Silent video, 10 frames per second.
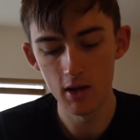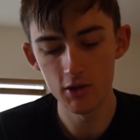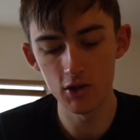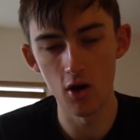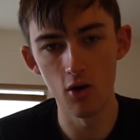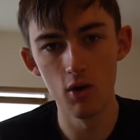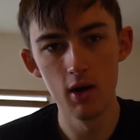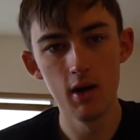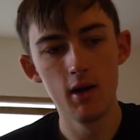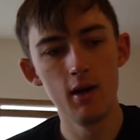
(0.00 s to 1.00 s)
So
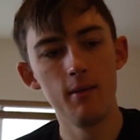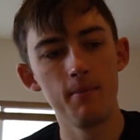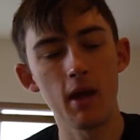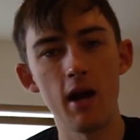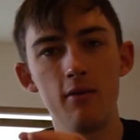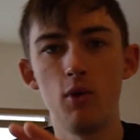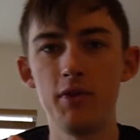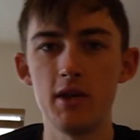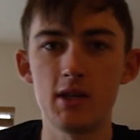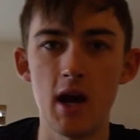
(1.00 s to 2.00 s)
kind of what
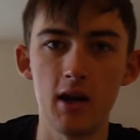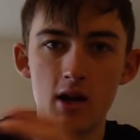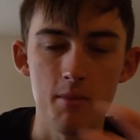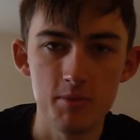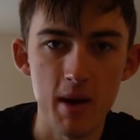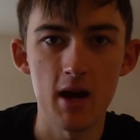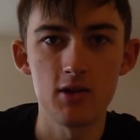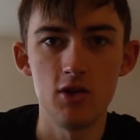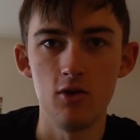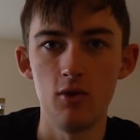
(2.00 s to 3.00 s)
this kind of comes back
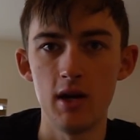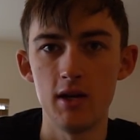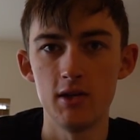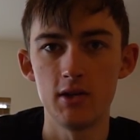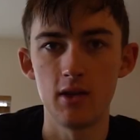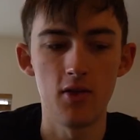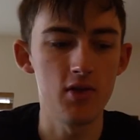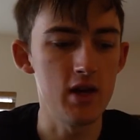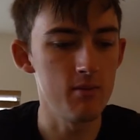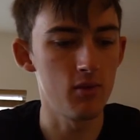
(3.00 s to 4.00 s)
to is the
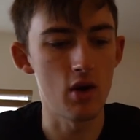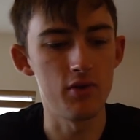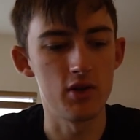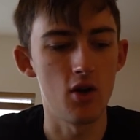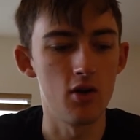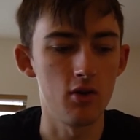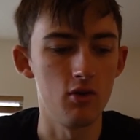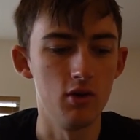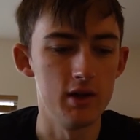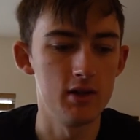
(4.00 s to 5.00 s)
theme throughout this
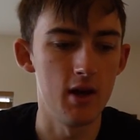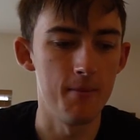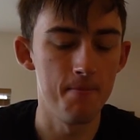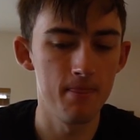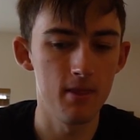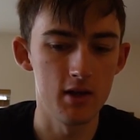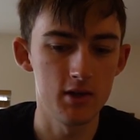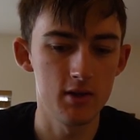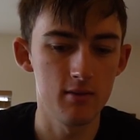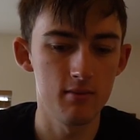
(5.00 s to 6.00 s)
article is that
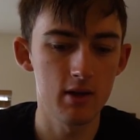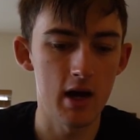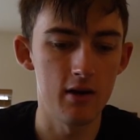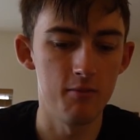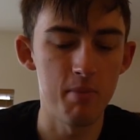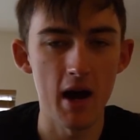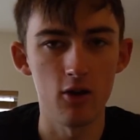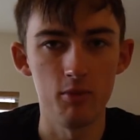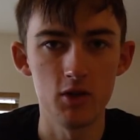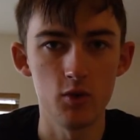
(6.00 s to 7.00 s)
this kind of
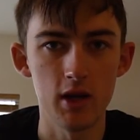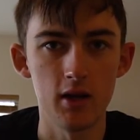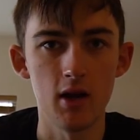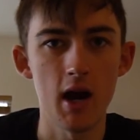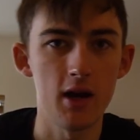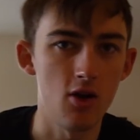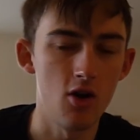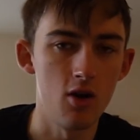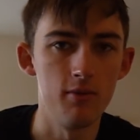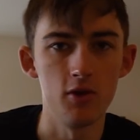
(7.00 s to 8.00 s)
battle between high
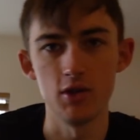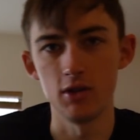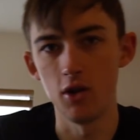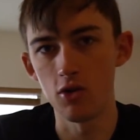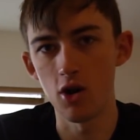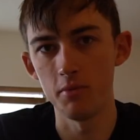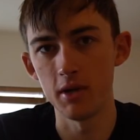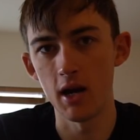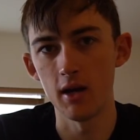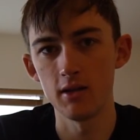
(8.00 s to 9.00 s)
carb versus low carb
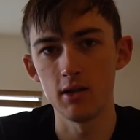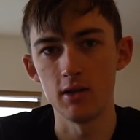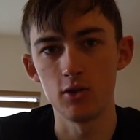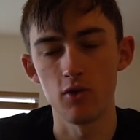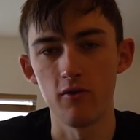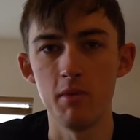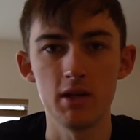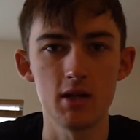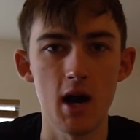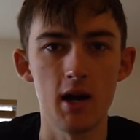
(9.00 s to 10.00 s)
diets is sort of
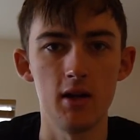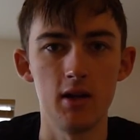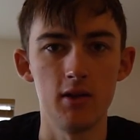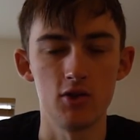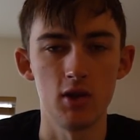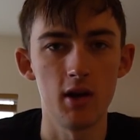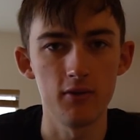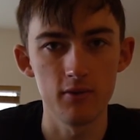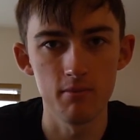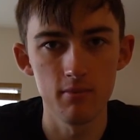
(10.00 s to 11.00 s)
misguided, and there's a lot